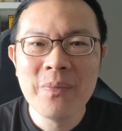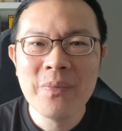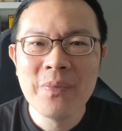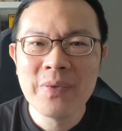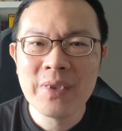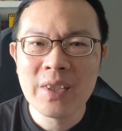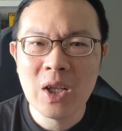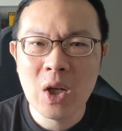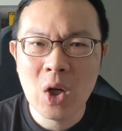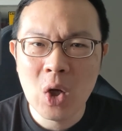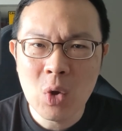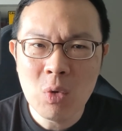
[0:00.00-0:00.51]

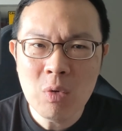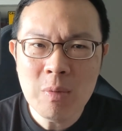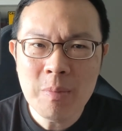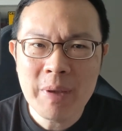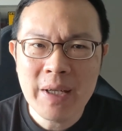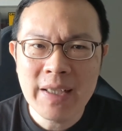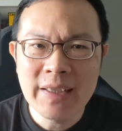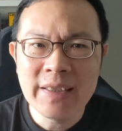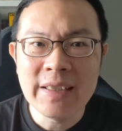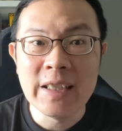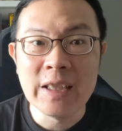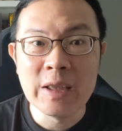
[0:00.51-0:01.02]
The lower
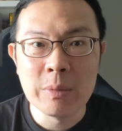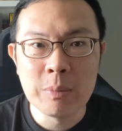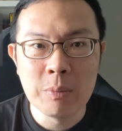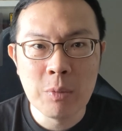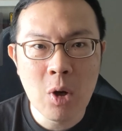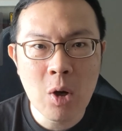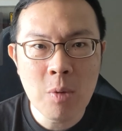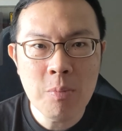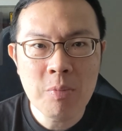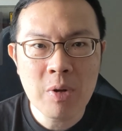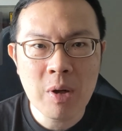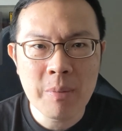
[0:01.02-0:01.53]
bass is
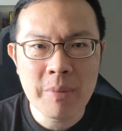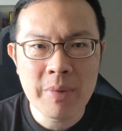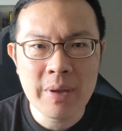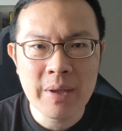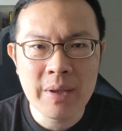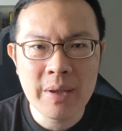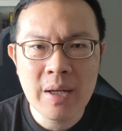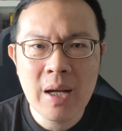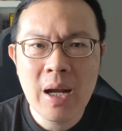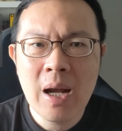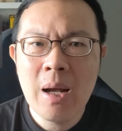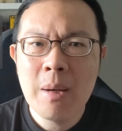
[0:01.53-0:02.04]
more
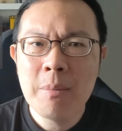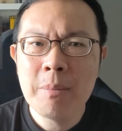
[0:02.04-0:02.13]
prominent,